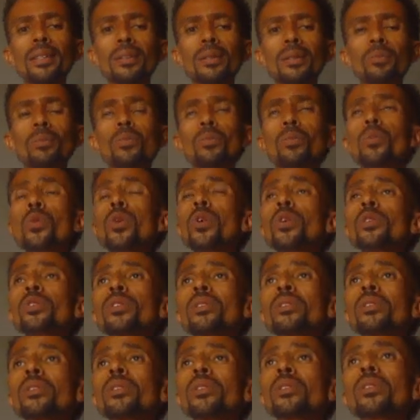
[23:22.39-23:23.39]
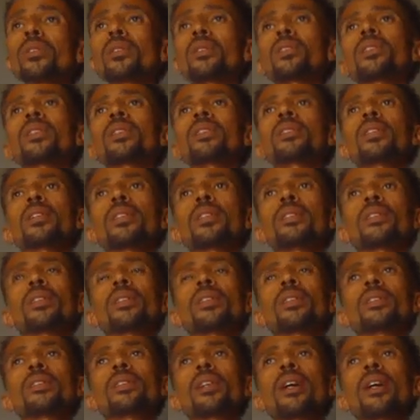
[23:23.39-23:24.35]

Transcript: most researchers